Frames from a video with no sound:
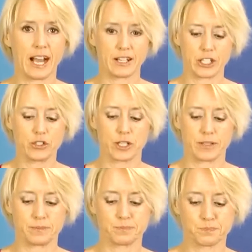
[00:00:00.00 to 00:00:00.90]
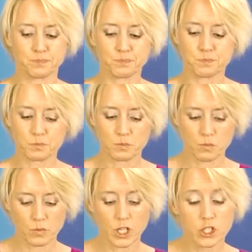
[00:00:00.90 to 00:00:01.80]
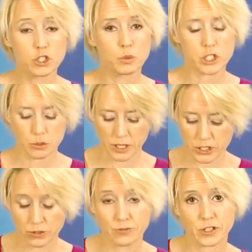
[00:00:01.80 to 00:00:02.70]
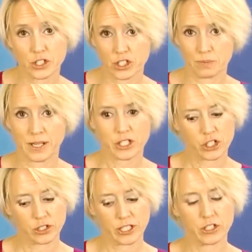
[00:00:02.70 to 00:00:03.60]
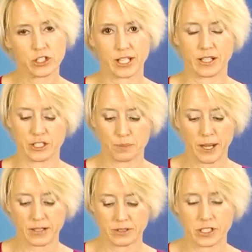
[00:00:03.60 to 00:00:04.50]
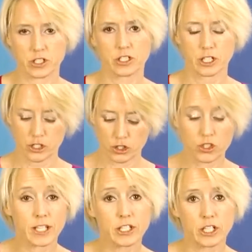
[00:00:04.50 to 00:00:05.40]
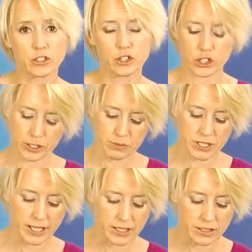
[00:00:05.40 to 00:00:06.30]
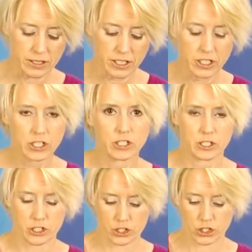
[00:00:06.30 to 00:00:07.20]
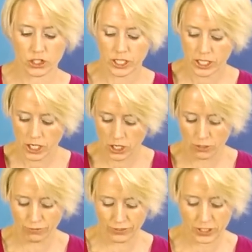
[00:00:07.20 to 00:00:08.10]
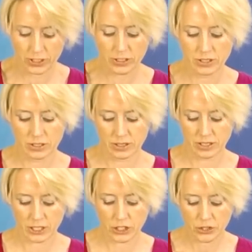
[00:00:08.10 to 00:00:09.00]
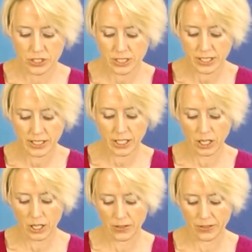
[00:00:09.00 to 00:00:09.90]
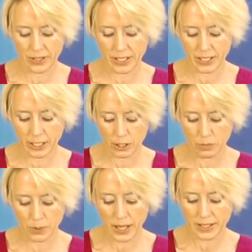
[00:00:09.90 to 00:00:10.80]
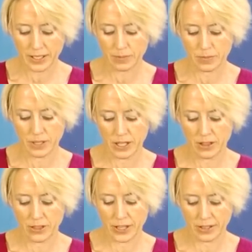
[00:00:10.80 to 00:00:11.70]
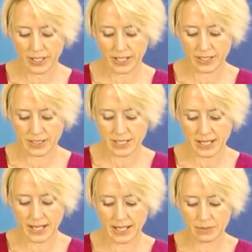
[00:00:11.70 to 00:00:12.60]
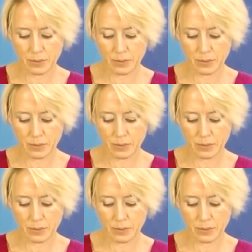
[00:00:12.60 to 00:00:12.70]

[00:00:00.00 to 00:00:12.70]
how to use it. So what you want to do first is make sure that your scale has batteries. So take your UltraShip scale, turn it over. You'll see on the bottom there is a